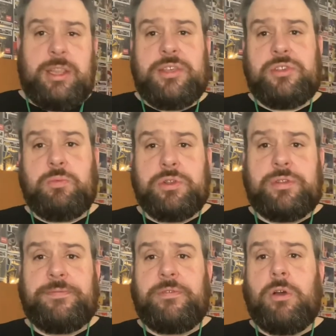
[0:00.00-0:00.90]
This was
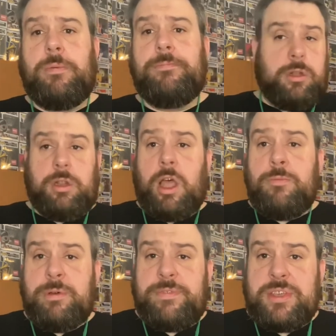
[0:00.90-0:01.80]
from
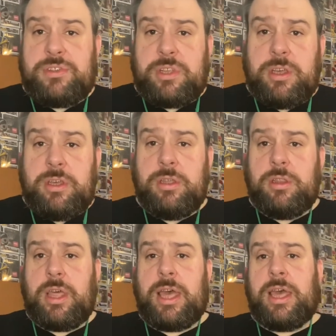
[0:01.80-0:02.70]
Loma Vista,
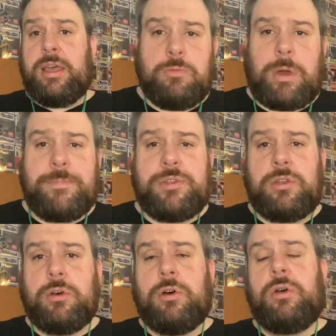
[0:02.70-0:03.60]
their web
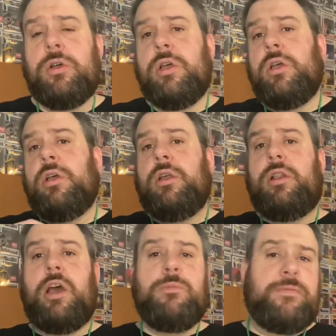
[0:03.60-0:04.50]
store.
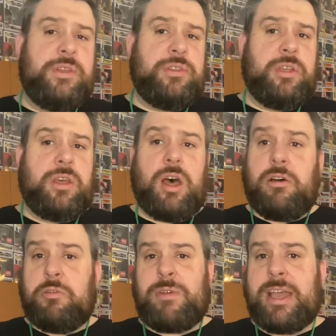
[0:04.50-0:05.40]
Loma Vista
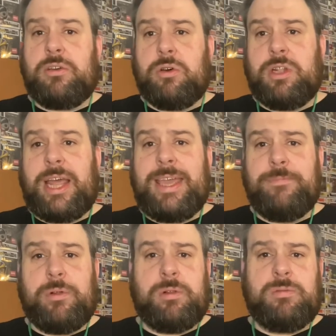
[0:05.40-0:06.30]
are a record
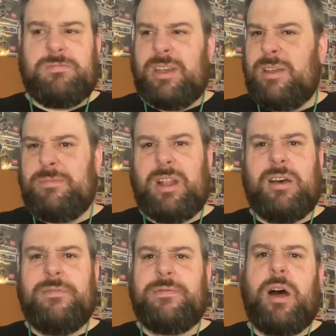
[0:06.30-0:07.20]
label, a um, lot
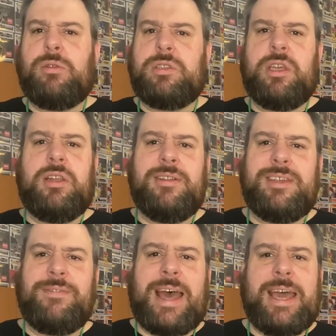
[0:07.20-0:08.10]
of
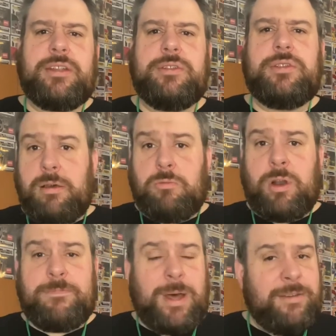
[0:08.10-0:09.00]
alternative acts. One
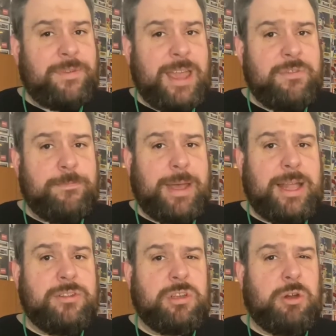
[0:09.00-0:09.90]
of my favourite
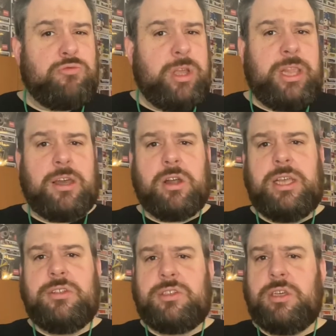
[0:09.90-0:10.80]
bands who I really got
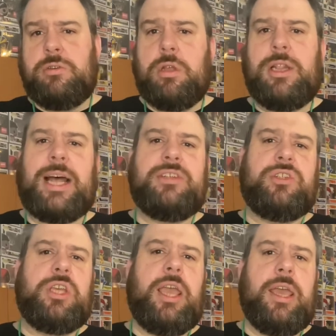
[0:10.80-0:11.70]
into
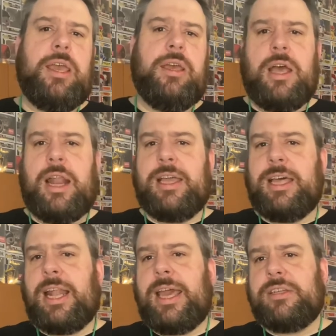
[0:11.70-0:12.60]
last year, and I
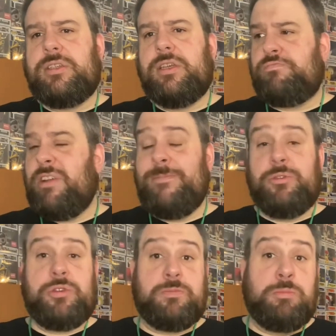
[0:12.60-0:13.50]
collected pretty
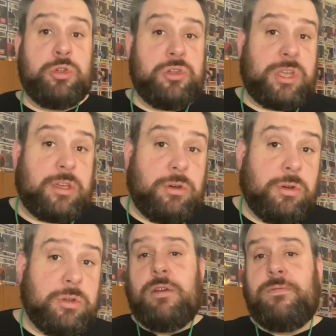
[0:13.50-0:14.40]
much as much as I
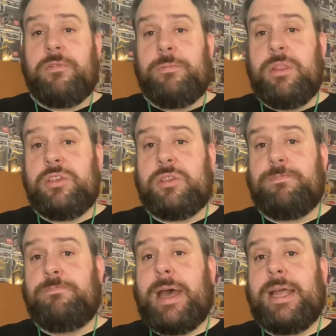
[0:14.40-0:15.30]
could from this
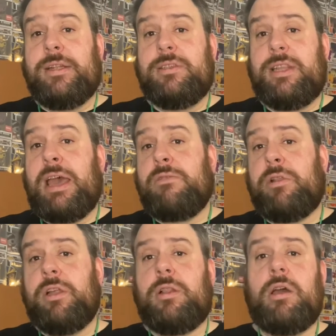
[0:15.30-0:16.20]
band. They're
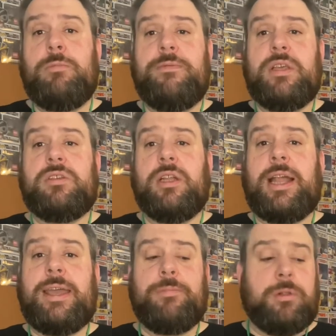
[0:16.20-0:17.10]
on the Loma Vista
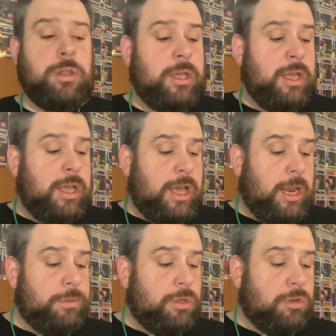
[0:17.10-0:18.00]
label, and
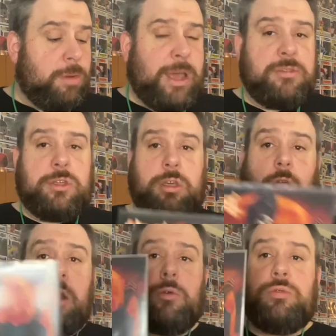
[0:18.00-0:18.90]
I'm talking about
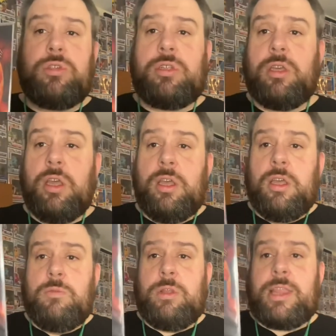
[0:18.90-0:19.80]
Ghost
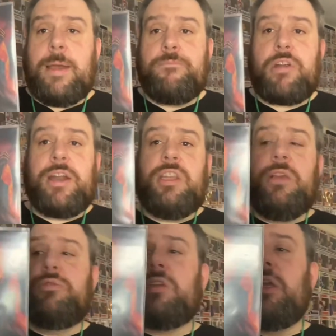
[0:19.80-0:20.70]
with their brand
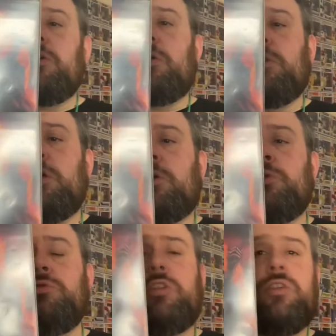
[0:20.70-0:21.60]
new single,
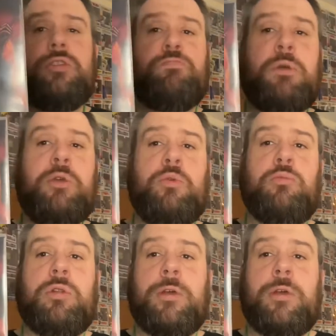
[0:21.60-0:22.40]
Hunter's Moon.